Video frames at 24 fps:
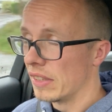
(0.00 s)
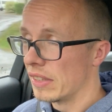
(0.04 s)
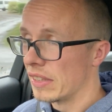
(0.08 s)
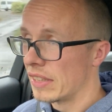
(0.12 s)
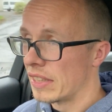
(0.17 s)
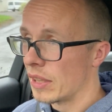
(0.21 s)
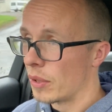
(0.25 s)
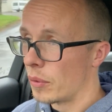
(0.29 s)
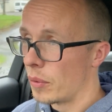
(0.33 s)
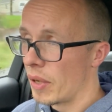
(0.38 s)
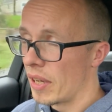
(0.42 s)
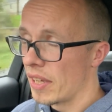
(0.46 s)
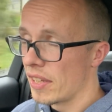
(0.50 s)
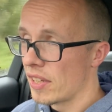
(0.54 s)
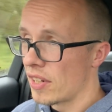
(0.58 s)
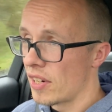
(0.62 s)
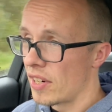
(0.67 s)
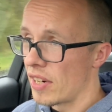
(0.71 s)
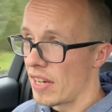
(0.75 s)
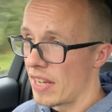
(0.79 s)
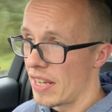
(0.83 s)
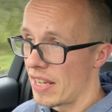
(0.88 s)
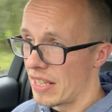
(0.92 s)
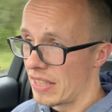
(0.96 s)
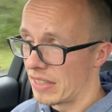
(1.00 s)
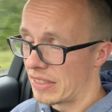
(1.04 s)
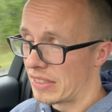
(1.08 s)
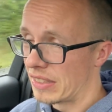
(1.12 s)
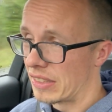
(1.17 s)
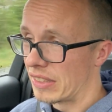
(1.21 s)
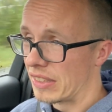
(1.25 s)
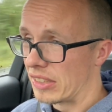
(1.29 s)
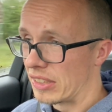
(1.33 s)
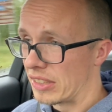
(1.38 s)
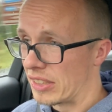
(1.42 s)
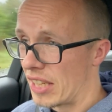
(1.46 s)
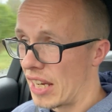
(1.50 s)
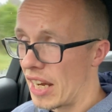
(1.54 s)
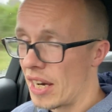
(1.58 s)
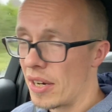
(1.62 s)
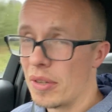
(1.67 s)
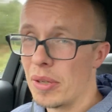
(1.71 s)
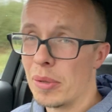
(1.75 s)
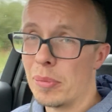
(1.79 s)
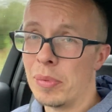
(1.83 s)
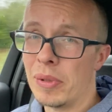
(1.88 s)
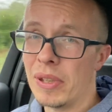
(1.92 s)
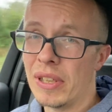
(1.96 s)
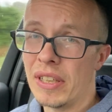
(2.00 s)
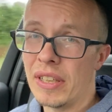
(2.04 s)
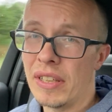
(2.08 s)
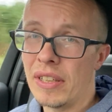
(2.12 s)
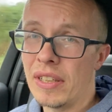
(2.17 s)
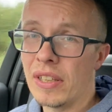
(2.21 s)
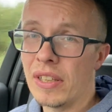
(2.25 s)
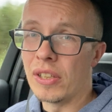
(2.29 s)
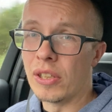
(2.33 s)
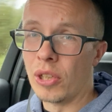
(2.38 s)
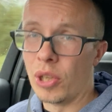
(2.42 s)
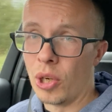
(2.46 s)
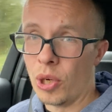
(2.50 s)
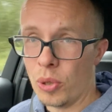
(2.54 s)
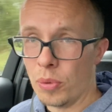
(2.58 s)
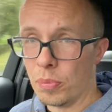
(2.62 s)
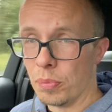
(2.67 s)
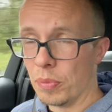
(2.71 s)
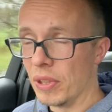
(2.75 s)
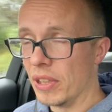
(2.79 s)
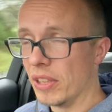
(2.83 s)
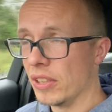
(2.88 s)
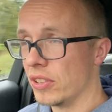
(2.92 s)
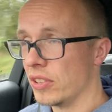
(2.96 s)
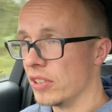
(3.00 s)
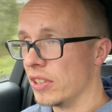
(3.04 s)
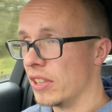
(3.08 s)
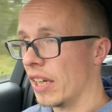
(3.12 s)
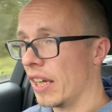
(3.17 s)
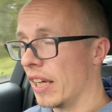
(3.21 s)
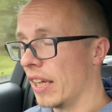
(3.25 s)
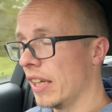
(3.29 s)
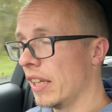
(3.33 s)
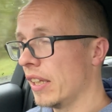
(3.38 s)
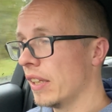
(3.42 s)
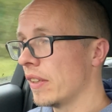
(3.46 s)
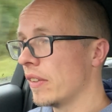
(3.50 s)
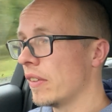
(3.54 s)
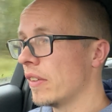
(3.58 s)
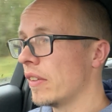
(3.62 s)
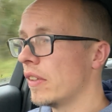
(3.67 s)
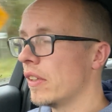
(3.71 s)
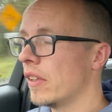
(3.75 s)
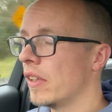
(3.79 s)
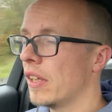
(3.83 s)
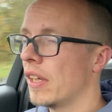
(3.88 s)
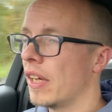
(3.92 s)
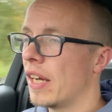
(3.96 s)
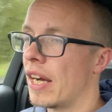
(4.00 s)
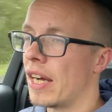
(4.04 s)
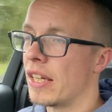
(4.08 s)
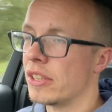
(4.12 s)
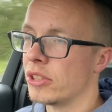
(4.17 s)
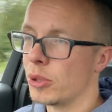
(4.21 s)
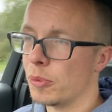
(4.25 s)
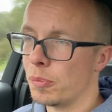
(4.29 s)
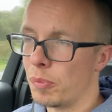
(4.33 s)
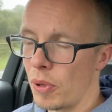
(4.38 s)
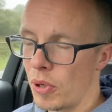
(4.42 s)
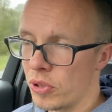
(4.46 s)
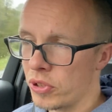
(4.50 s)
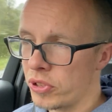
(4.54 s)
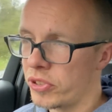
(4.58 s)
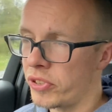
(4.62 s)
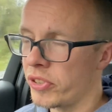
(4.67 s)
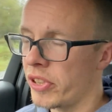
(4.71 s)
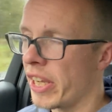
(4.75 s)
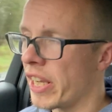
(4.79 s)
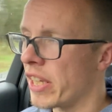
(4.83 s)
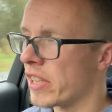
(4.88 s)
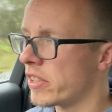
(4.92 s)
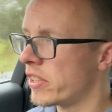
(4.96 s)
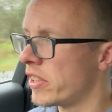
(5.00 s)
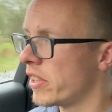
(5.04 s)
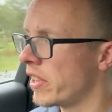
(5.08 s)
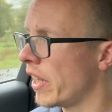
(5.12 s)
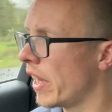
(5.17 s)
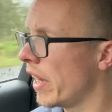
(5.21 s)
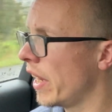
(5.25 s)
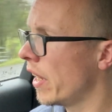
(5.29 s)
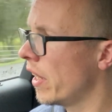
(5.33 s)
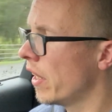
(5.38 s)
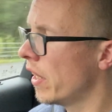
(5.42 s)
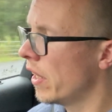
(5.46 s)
the weather is terribly gloomy today as opposed to yesterday